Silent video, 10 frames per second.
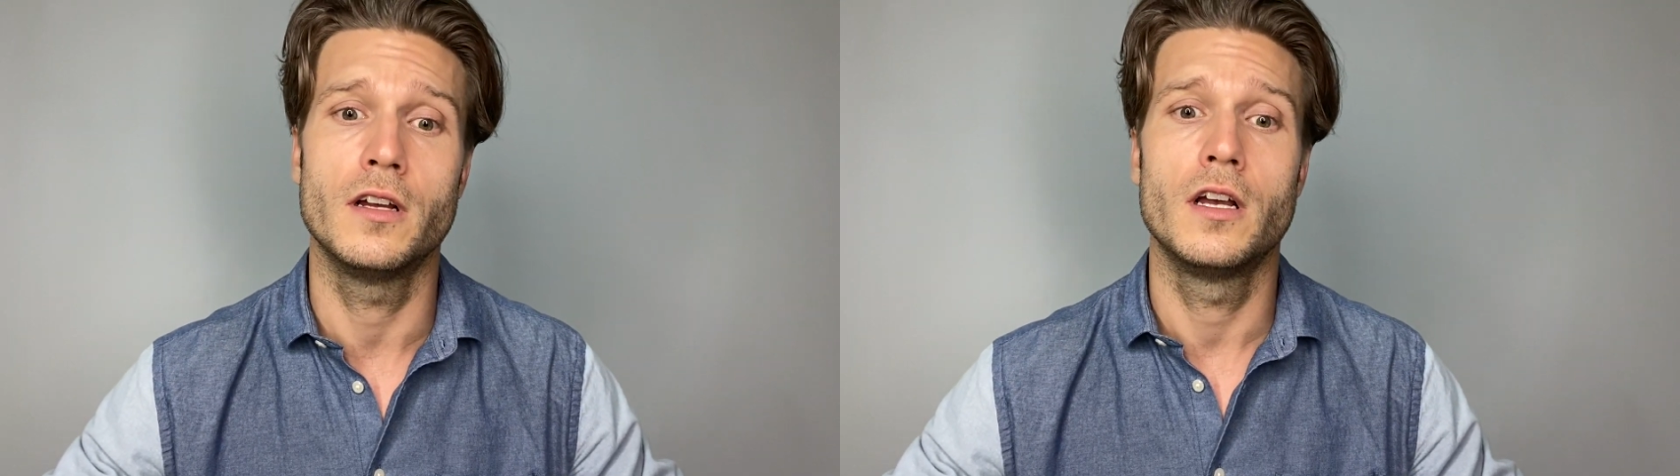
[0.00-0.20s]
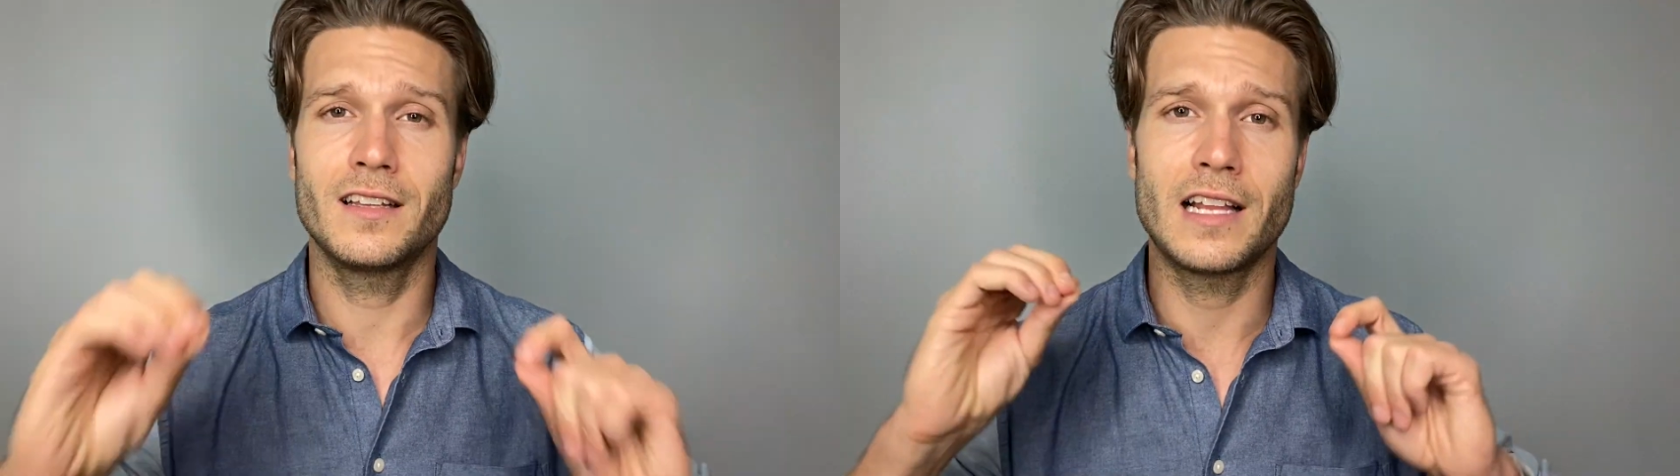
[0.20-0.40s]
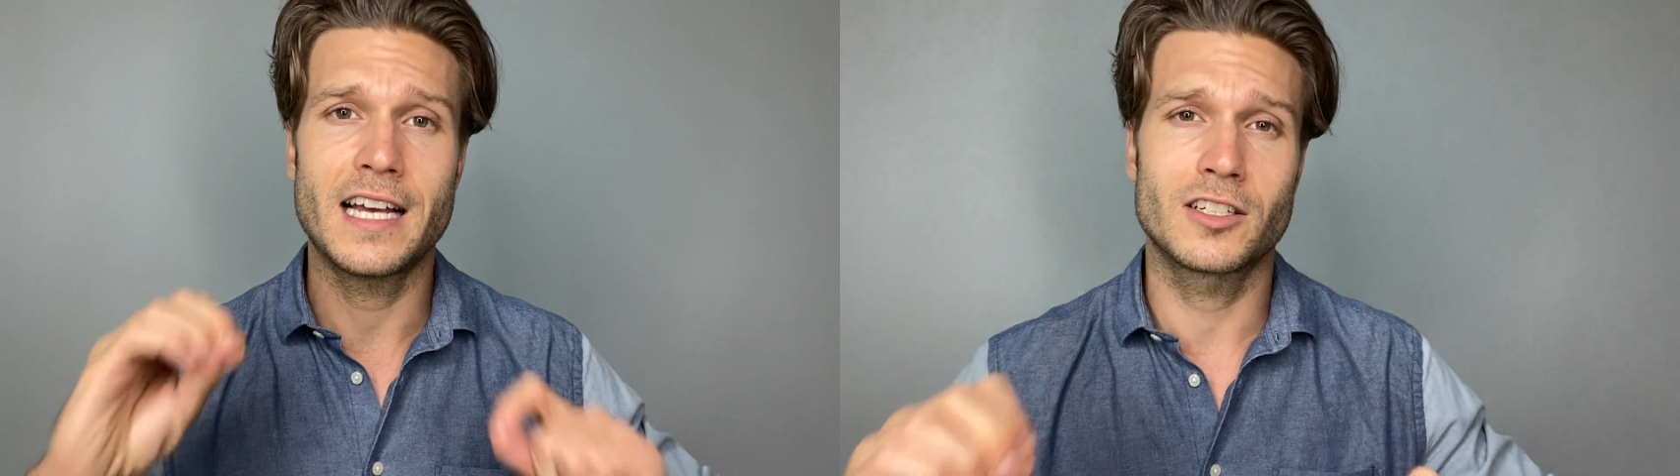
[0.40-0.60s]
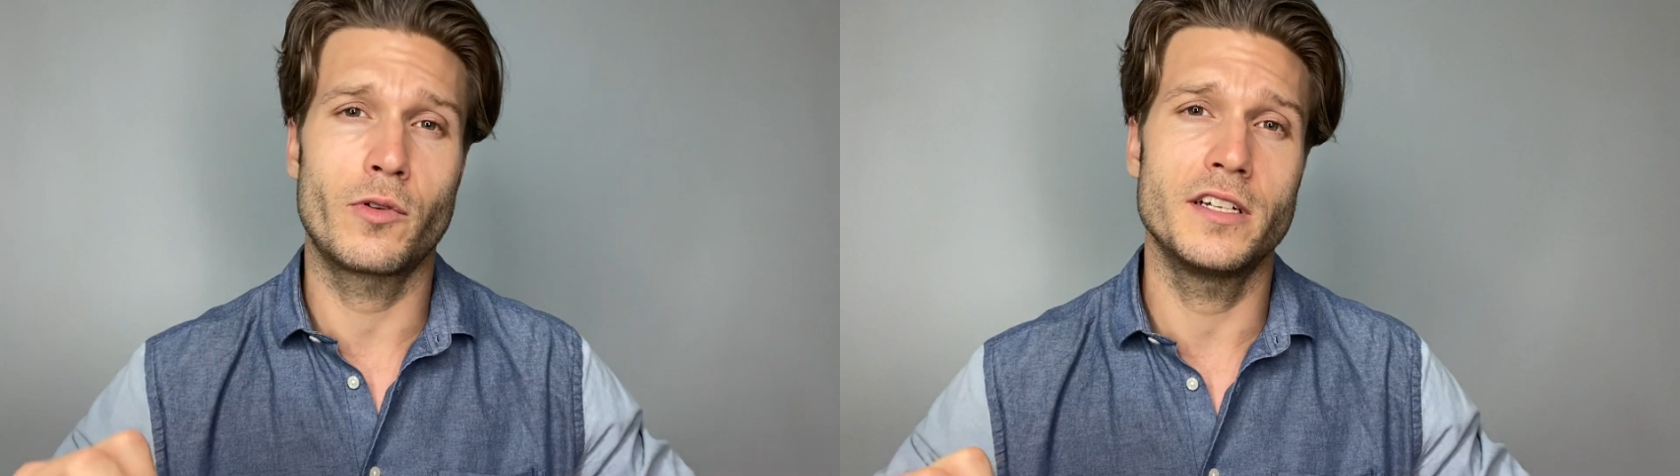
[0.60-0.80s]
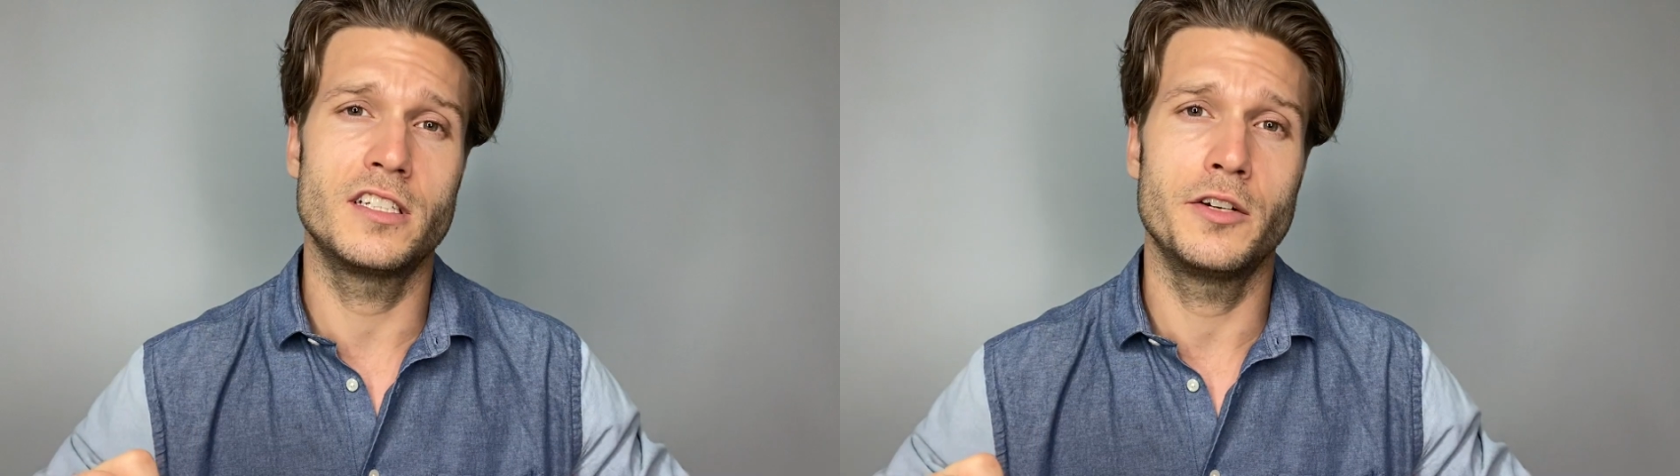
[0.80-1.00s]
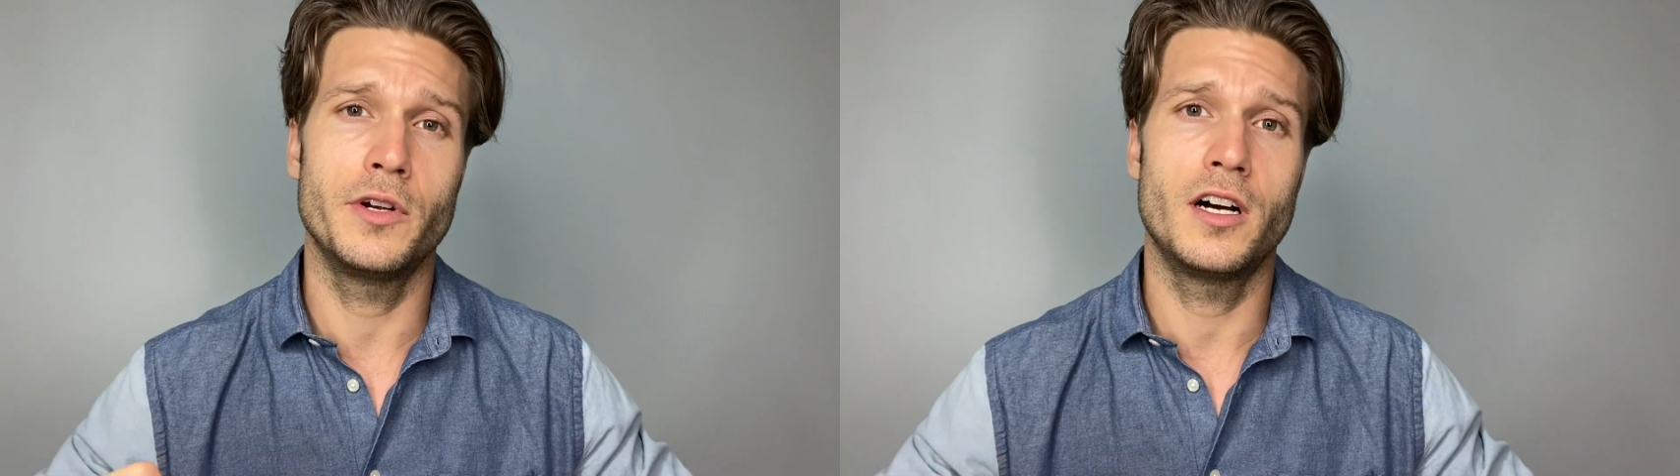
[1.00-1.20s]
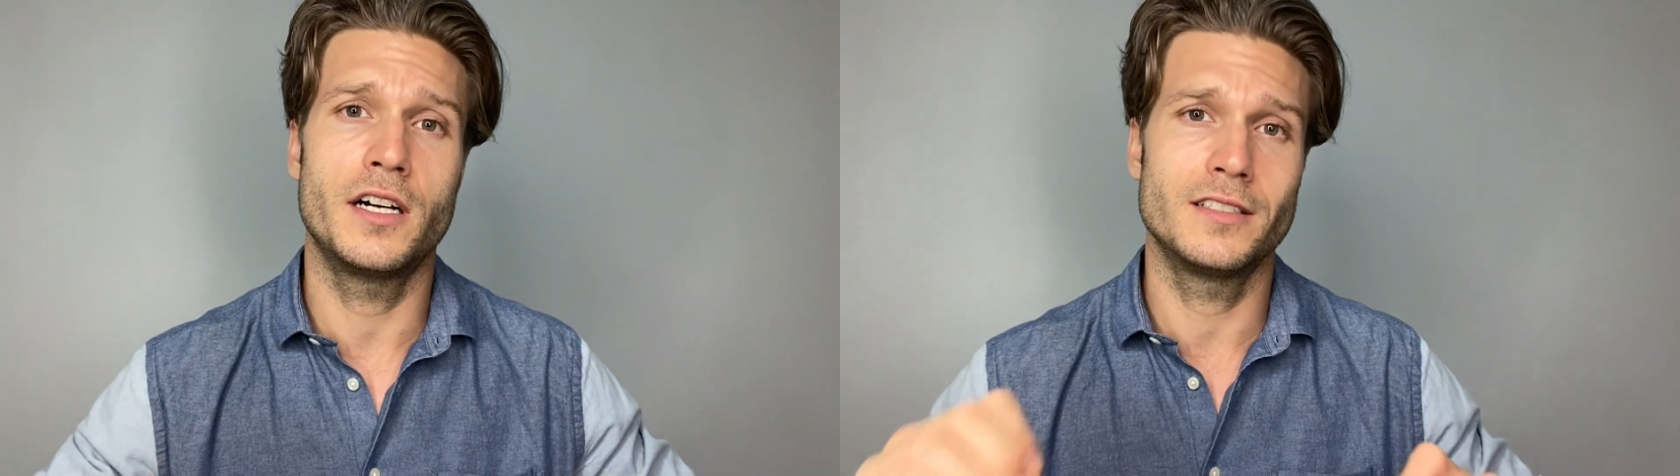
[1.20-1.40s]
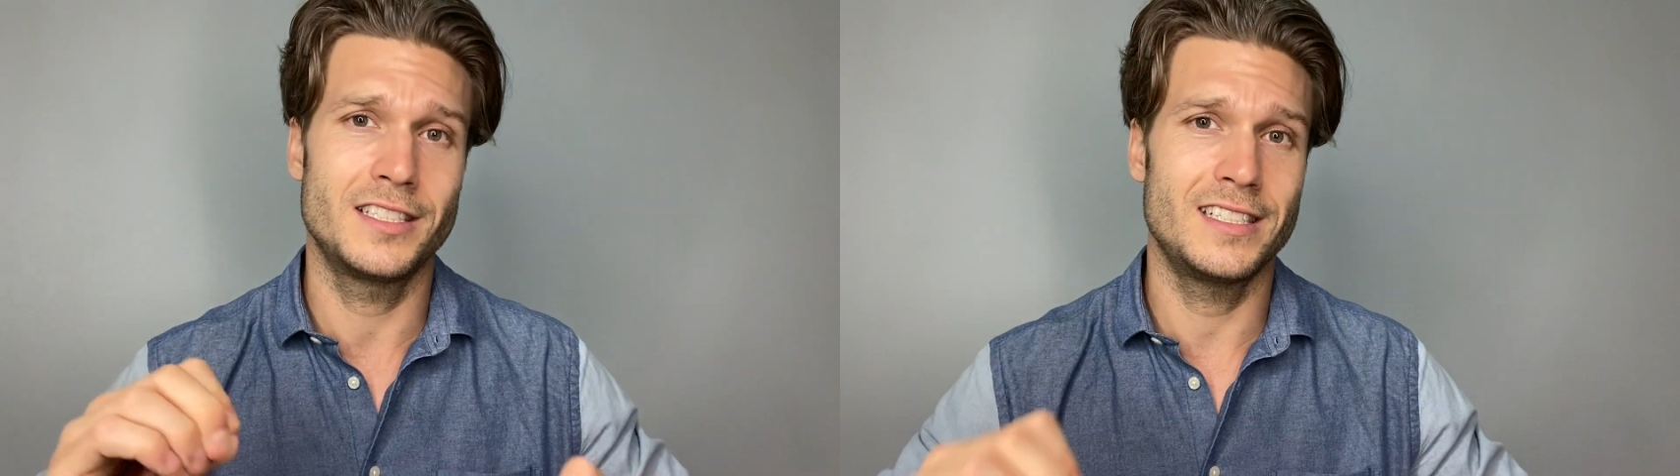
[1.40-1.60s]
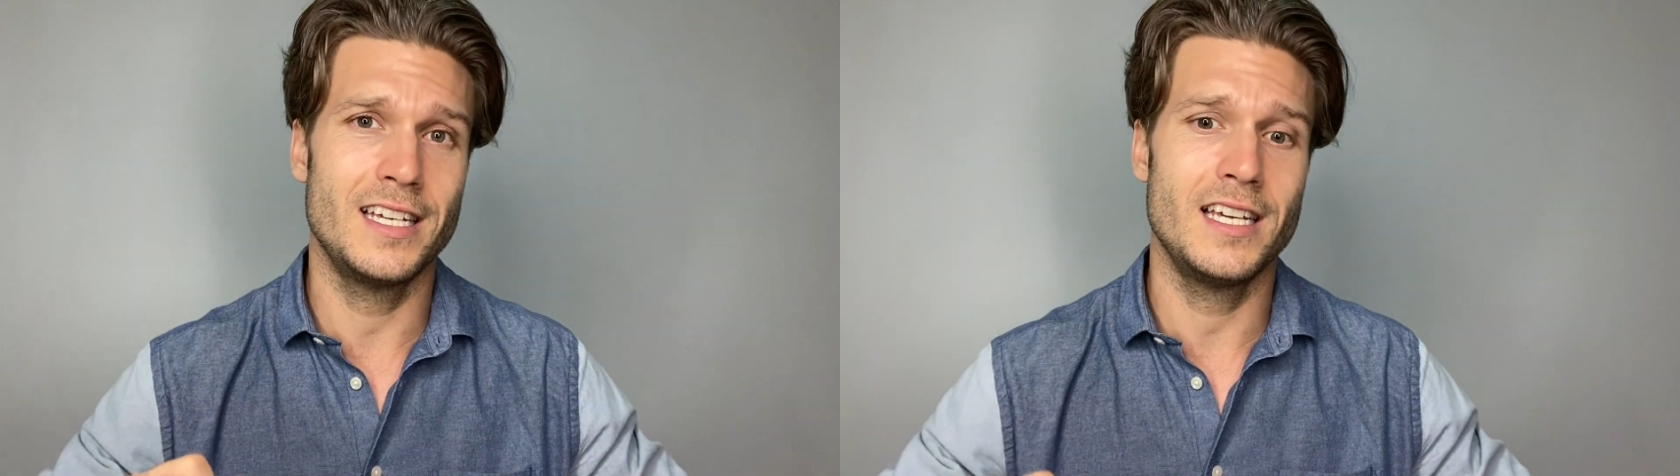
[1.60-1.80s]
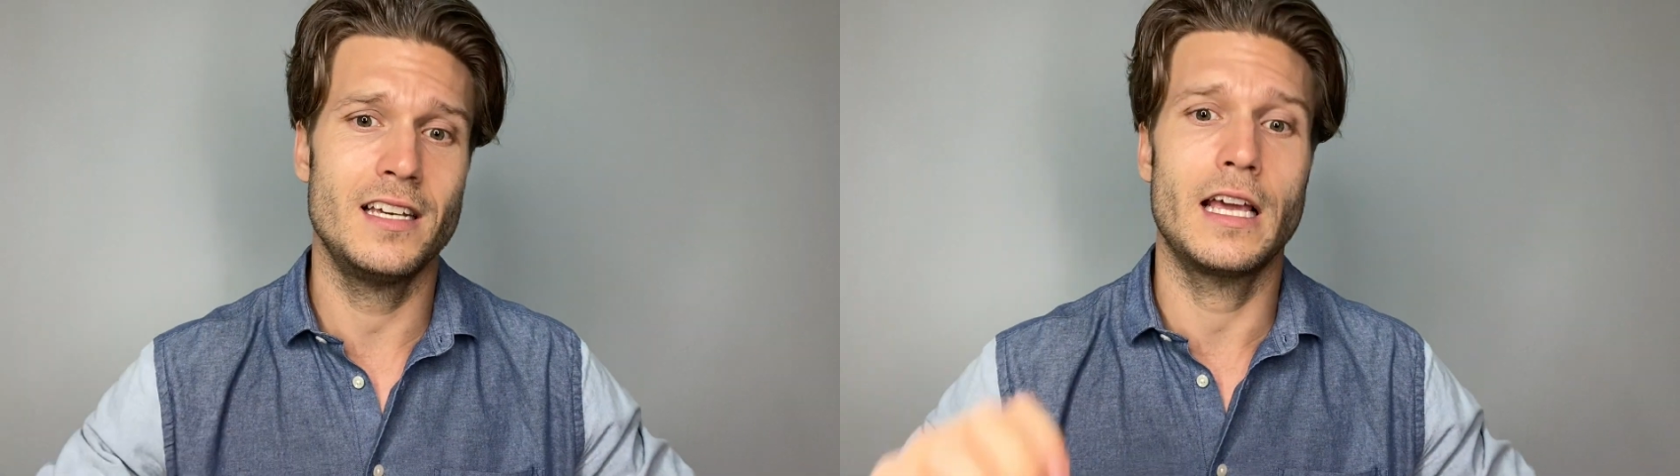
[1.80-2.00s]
The last criterion, C,